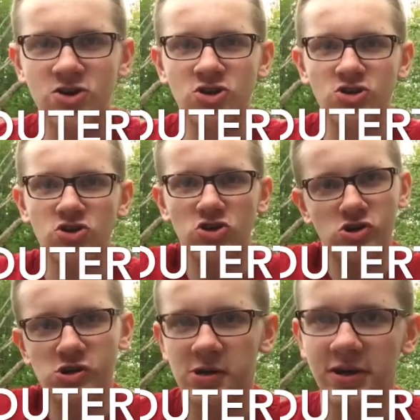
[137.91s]
Sure.
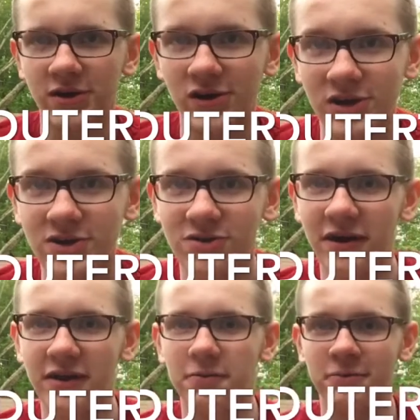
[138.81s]
He's trying
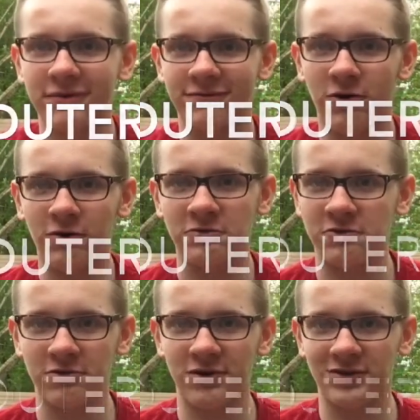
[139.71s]
to get rid of all the
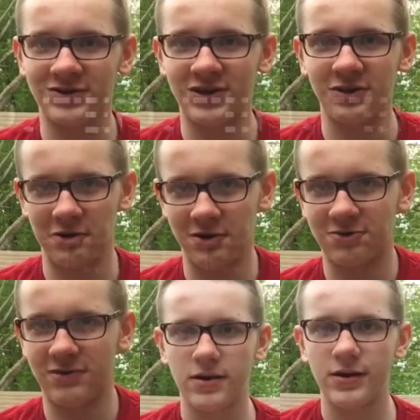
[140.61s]
drugs in the
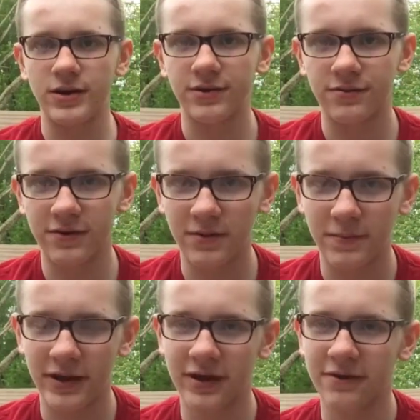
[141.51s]
country. He gets rid of them
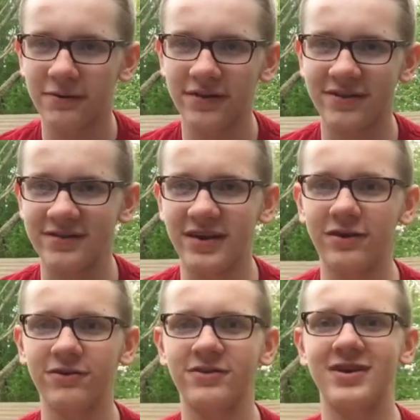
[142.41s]
by getting rid of the
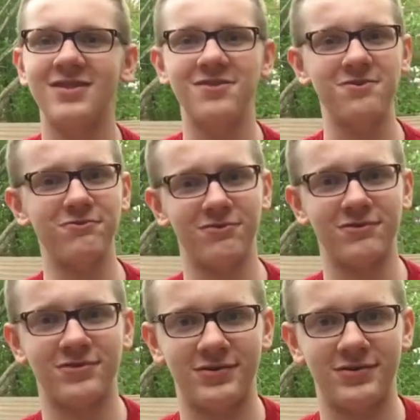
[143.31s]
sellers and the users.